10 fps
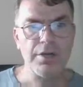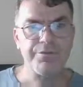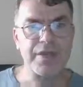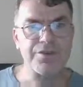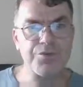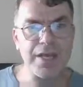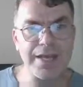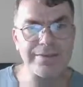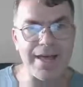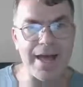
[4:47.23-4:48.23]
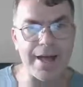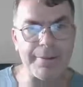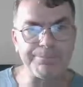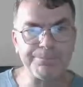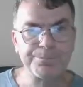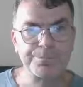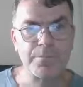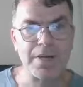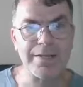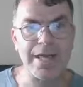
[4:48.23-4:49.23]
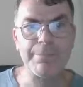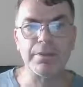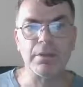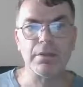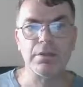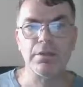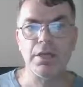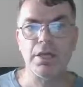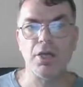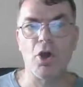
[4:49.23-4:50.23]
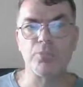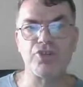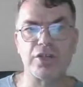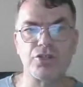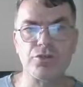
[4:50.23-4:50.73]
we create a label uh, object.